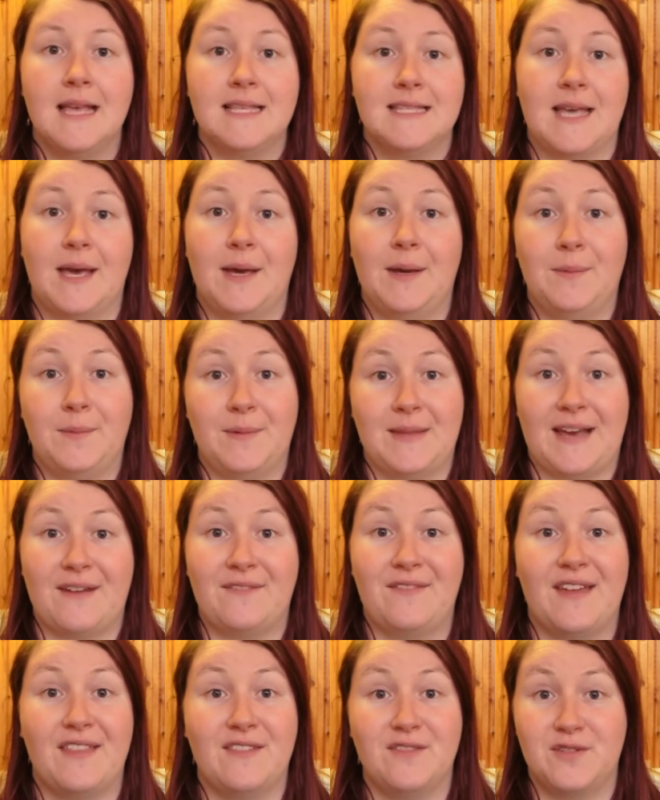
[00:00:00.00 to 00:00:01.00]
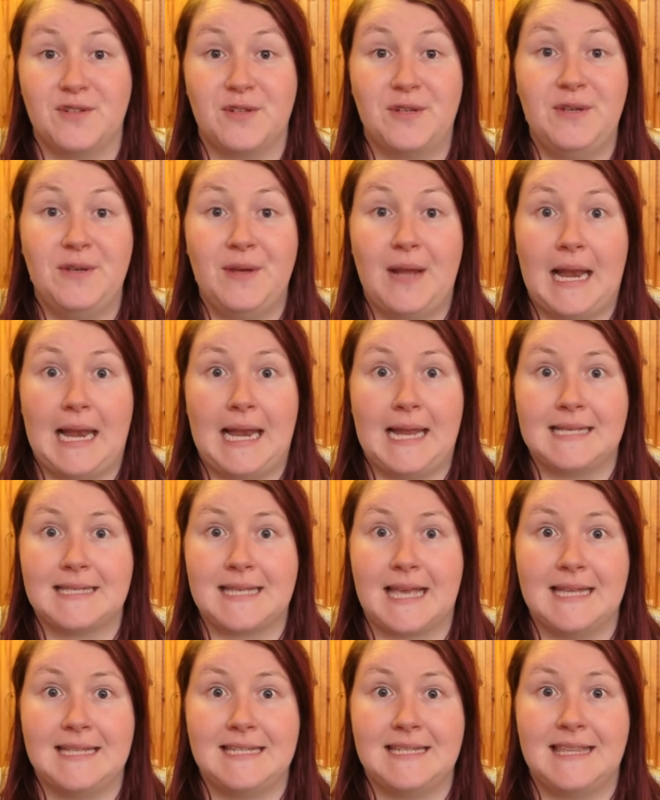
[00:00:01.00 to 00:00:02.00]
So without further ado, let's
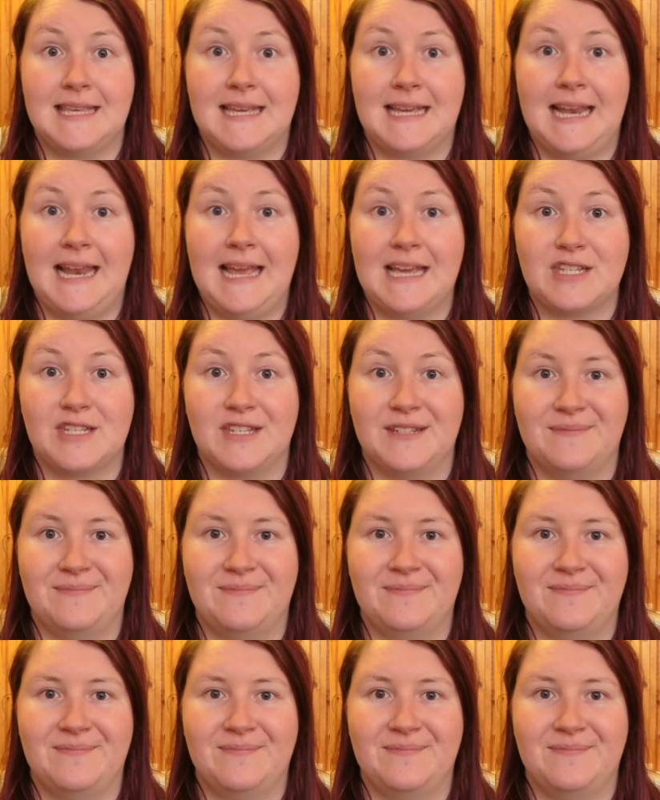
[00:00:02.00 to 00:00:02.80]
get into the collection.